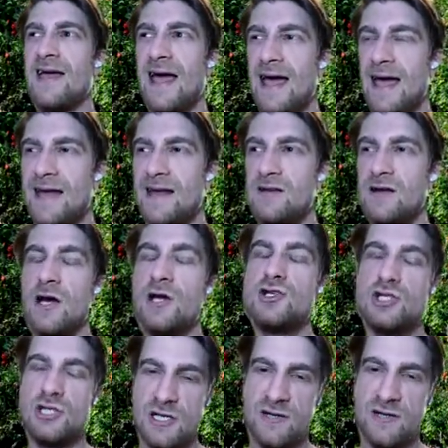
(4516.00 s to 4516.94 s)
and
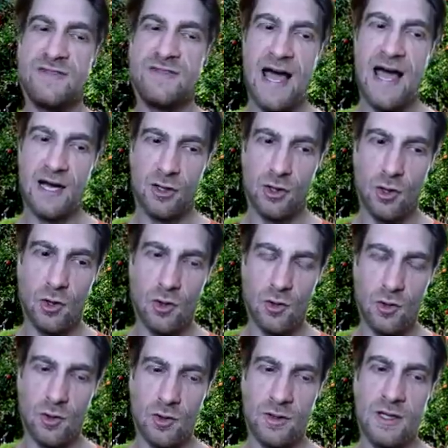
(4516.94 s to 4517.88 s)
achieve that
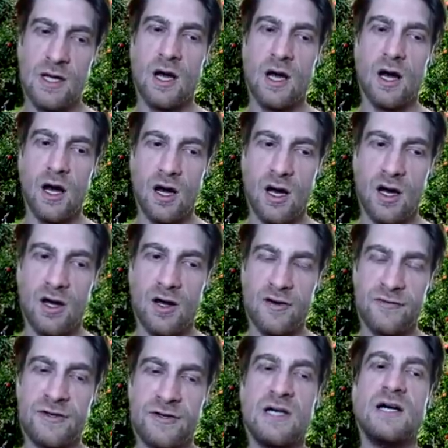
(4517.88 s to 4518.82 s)
goal
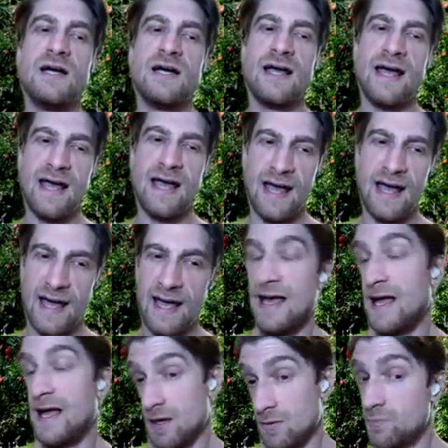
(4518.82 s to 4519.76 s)
of
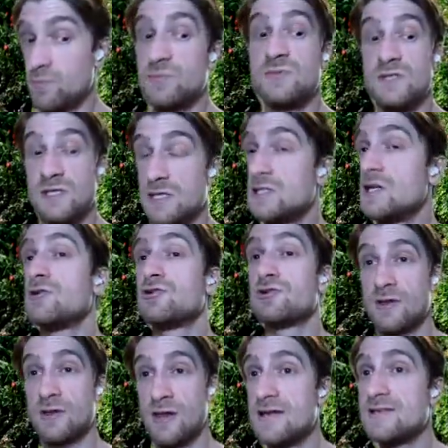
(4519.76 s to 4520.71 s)
a
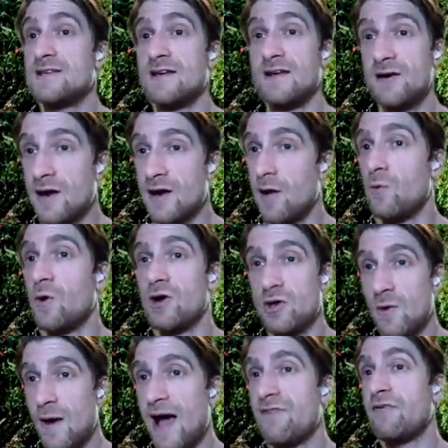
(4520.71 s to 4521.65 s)
decentralized internet
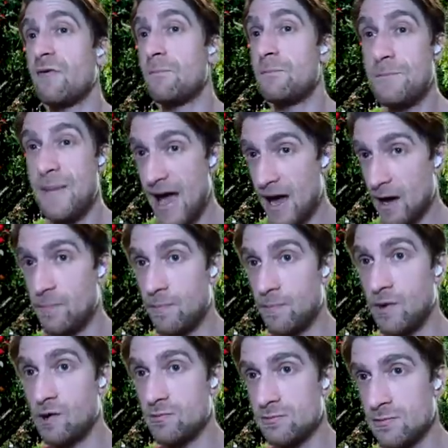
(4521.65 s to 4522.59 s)
where you have a
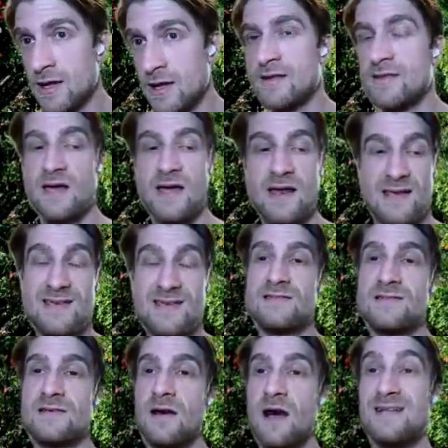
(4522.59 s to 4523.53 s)
backbone that
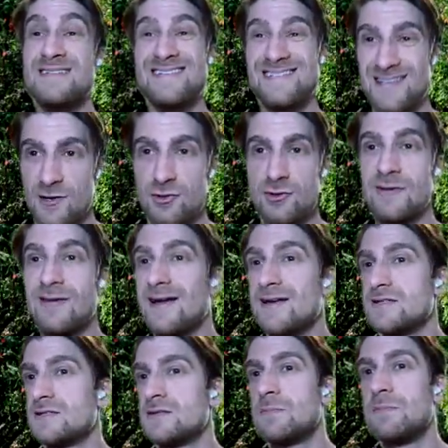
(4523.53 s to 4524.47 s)
is a
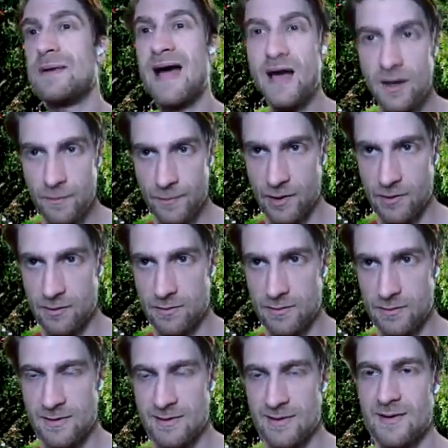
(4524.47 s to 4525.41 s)
decentralized
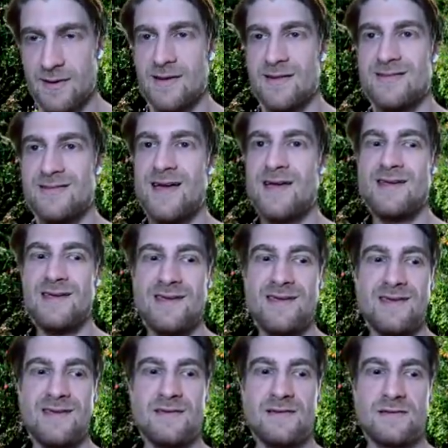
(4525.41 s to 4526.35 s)
backbone that
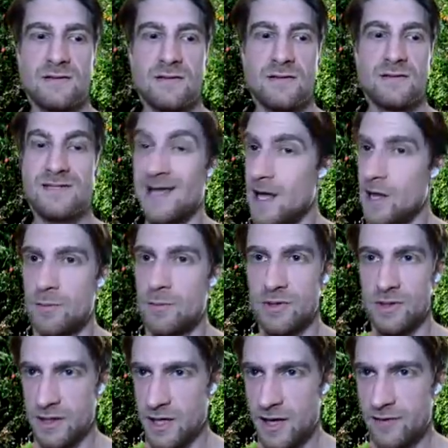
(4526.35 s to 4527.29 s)
is
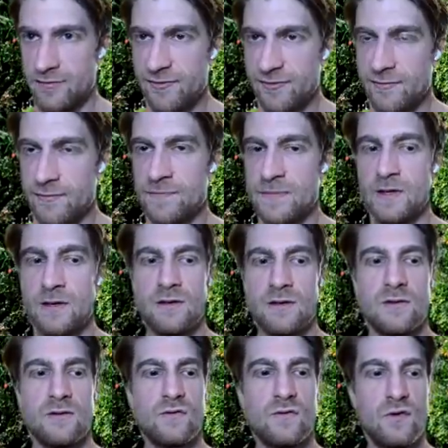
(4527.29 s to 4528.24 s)
scalable enough
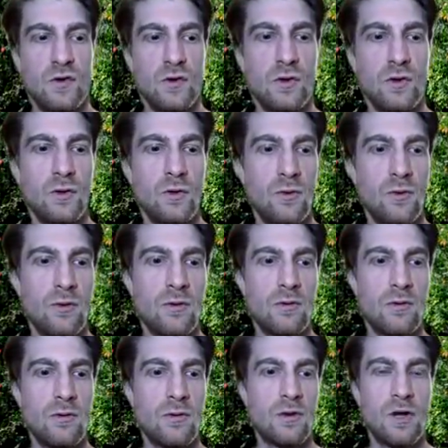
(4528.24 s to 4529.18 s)
to
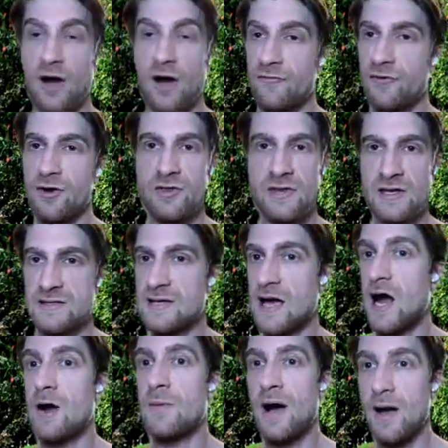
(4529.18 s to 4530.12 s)
cover the
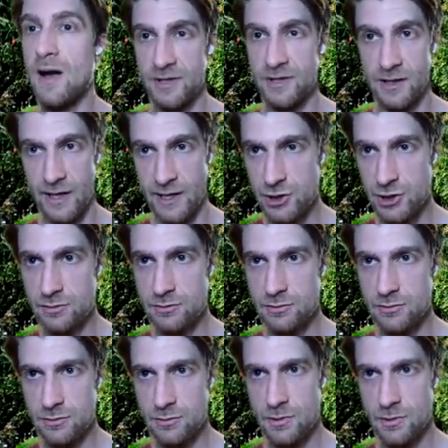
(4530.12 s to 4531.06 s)
entire
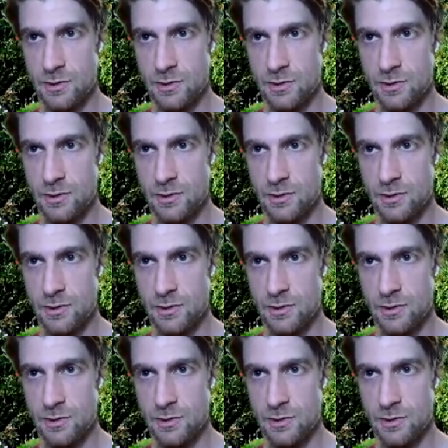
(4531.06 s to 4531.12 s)
population.